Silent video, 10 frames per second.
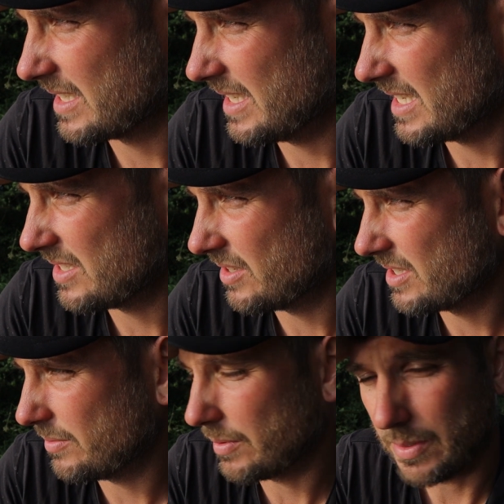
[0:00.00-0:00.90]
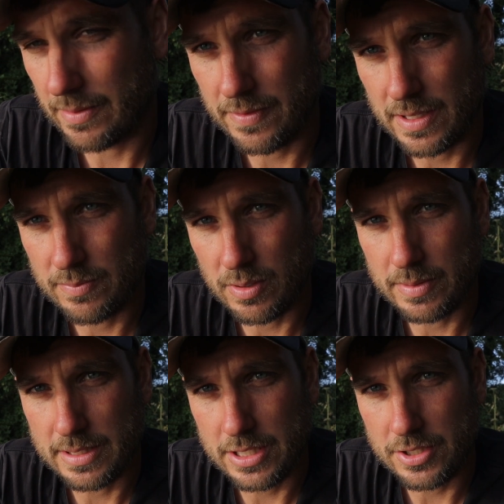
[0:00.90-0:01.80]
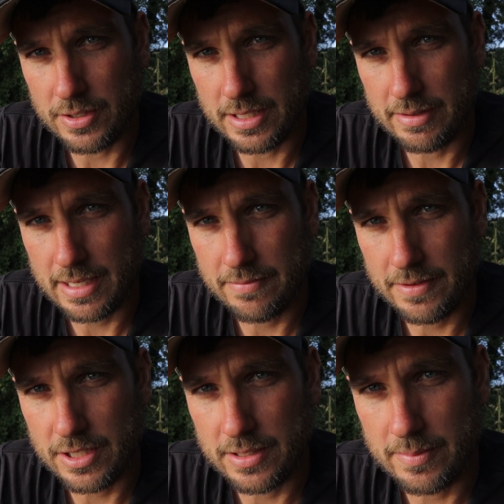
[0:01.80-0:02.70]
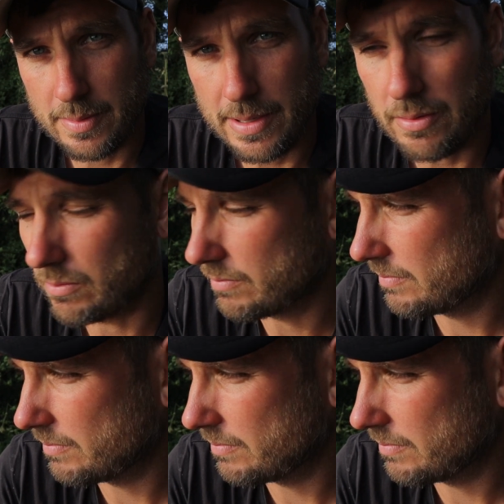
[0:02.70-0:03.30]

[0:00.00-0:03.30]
yeah, it's nice to do my first proper session on here and get a fish under my belt,